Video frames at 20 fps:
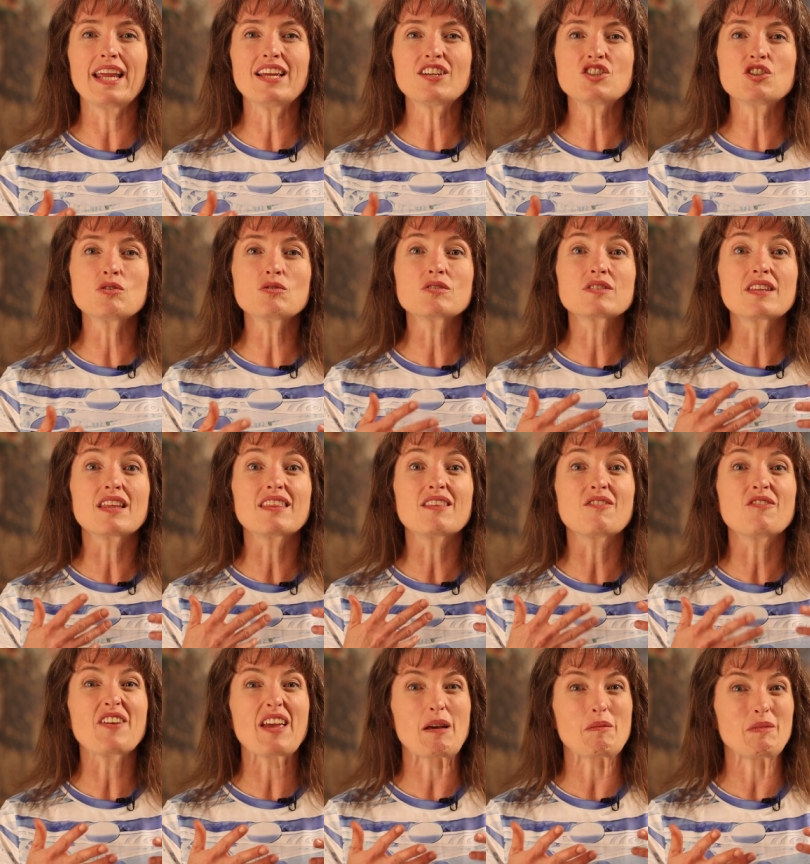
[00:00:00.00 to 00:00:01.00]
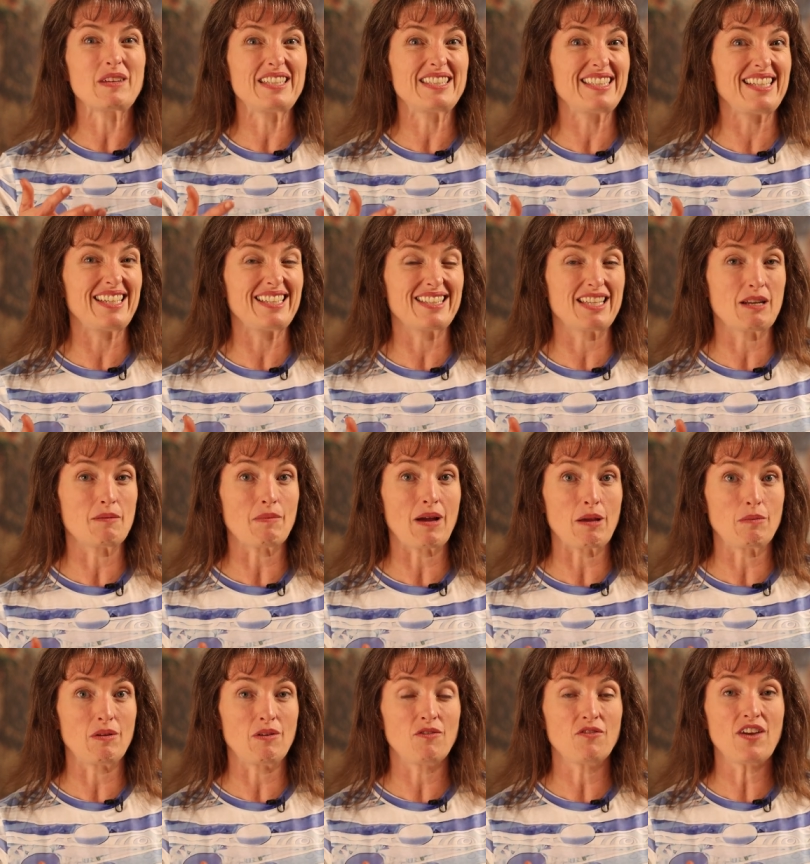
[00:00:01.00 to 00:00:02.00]
issues that the family sees that it
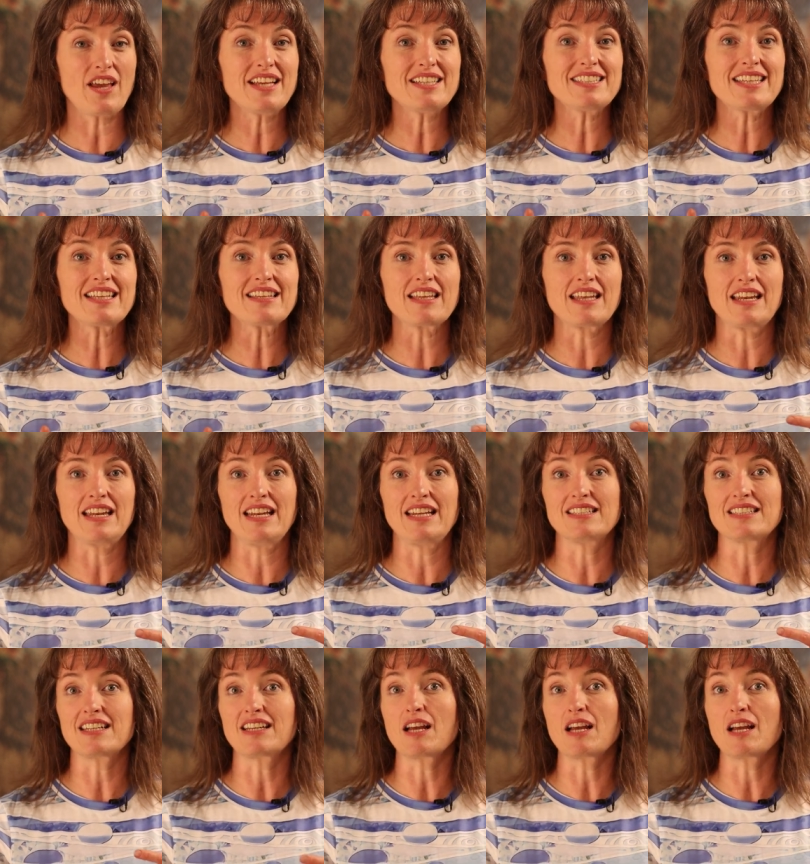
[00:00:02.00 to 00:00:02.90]
might be facing that it needs